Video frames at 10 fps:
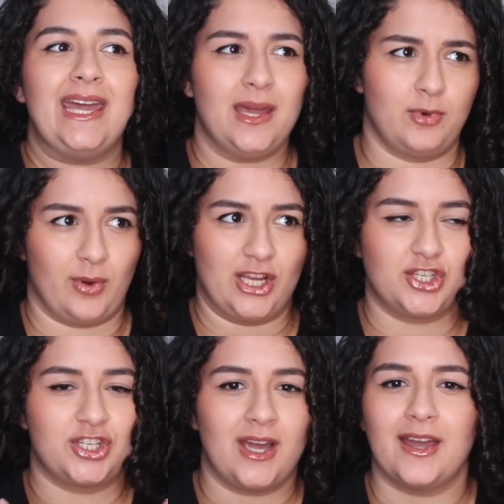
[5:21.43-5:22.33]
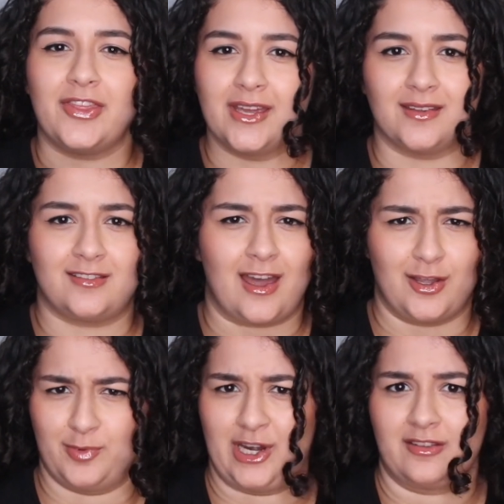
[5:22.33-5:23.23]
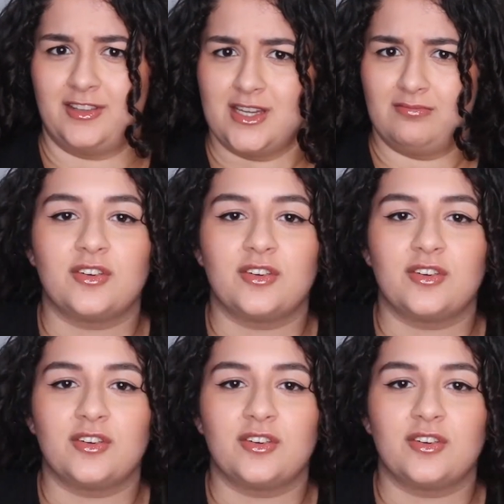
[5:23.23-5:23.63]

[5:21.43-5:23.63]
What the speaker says: Himmerish, I think is how you pronounce it.